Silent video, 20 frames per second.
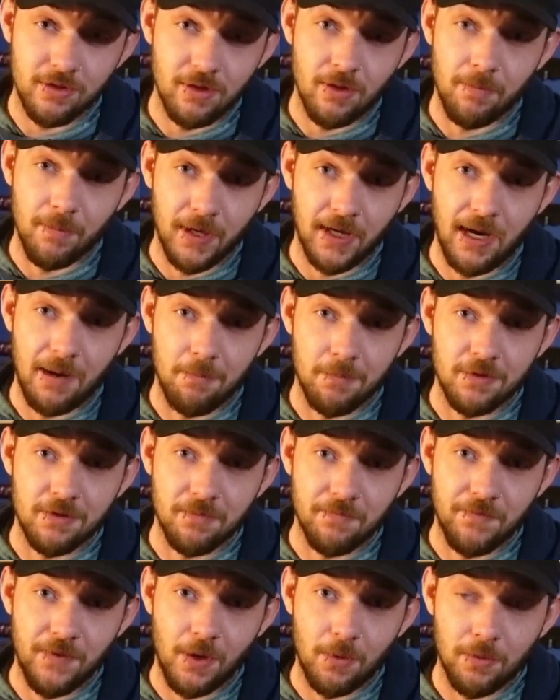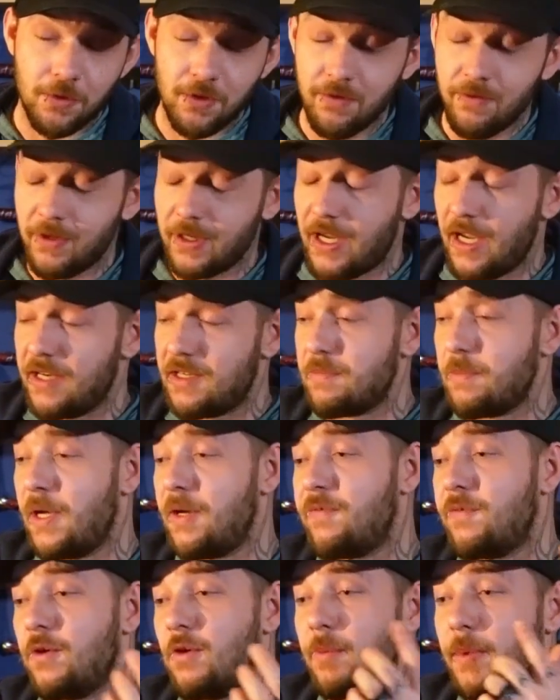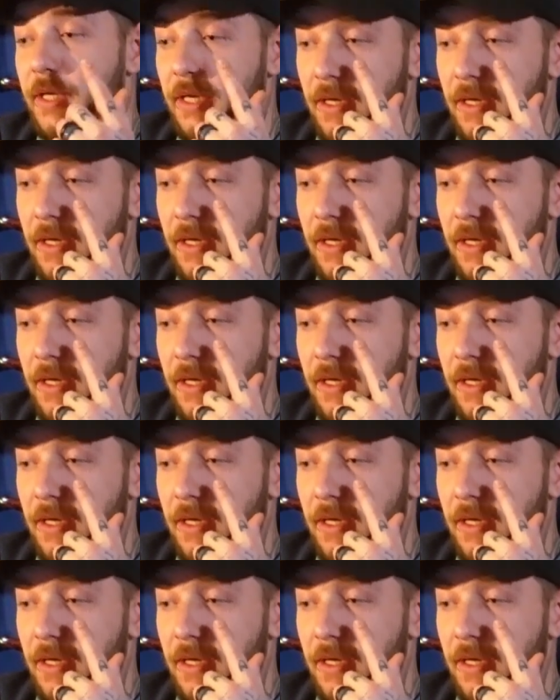on my gambeson fold that Katie made for me